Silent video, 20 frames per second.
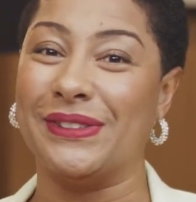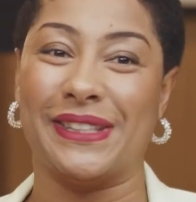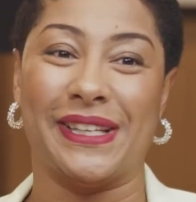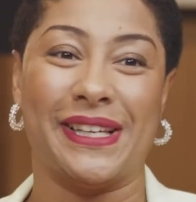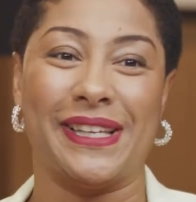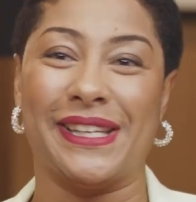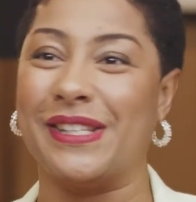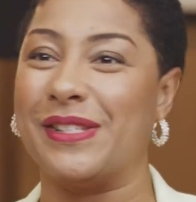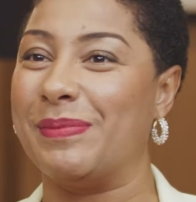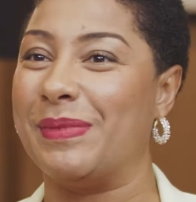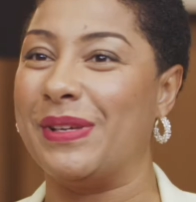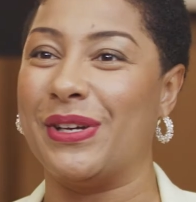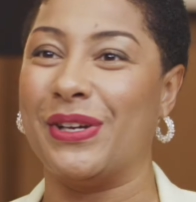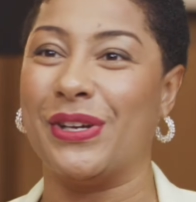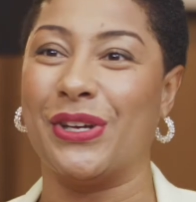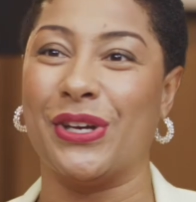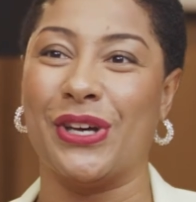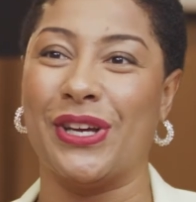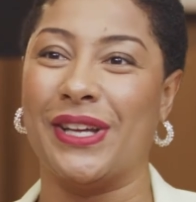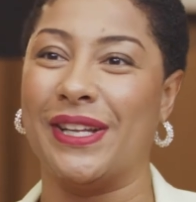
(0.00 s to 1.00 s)
and it gives me a
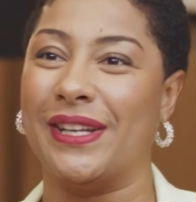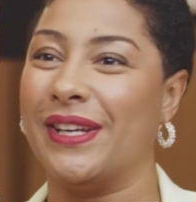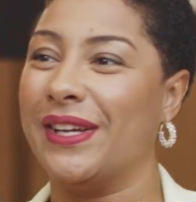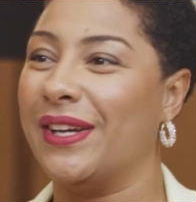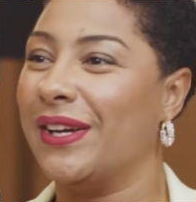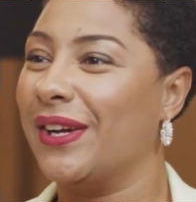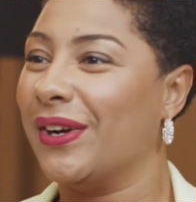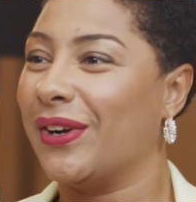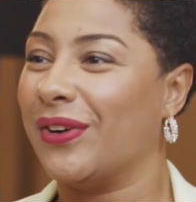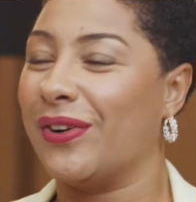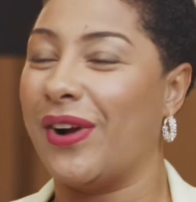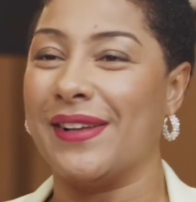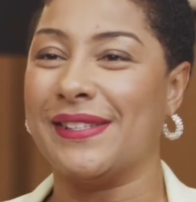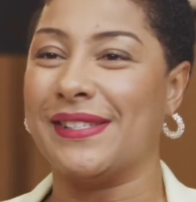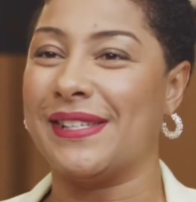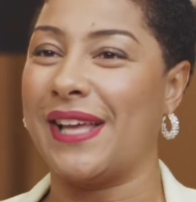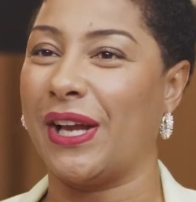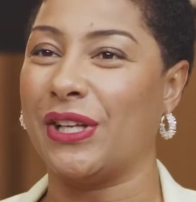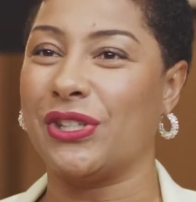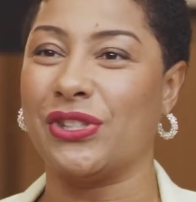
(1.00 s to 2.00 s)
good
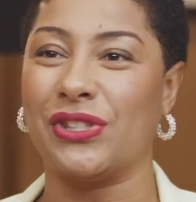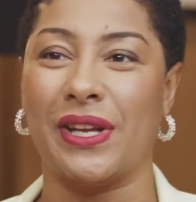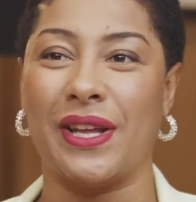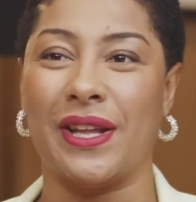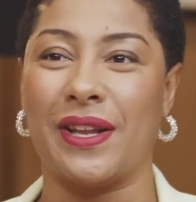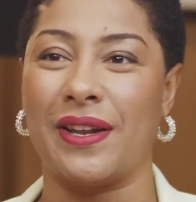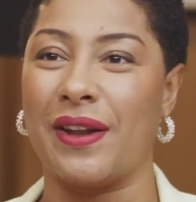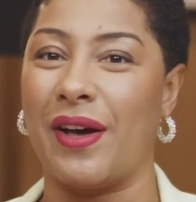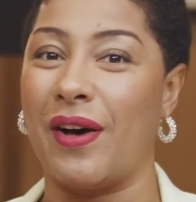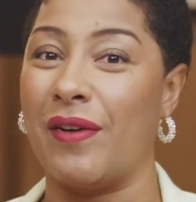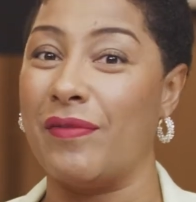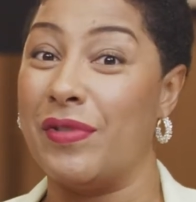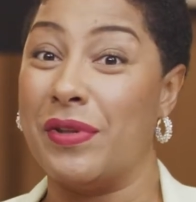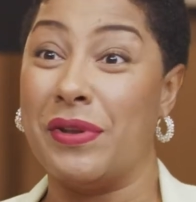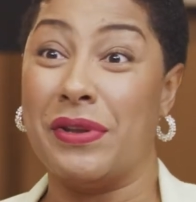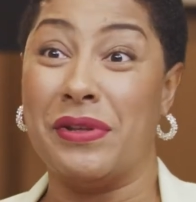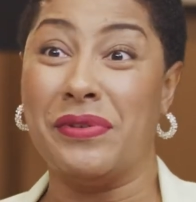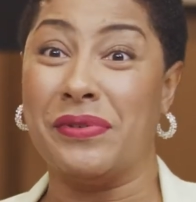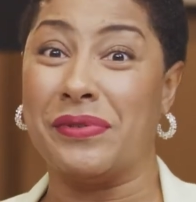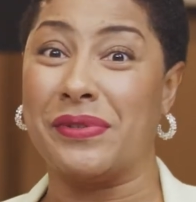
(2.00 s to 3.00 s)
cross section of the
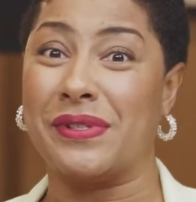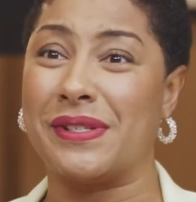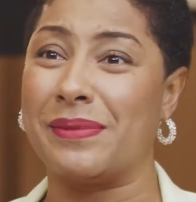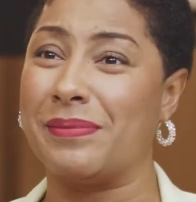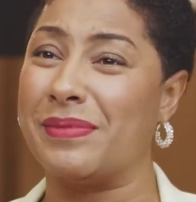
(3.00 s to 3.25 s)
news.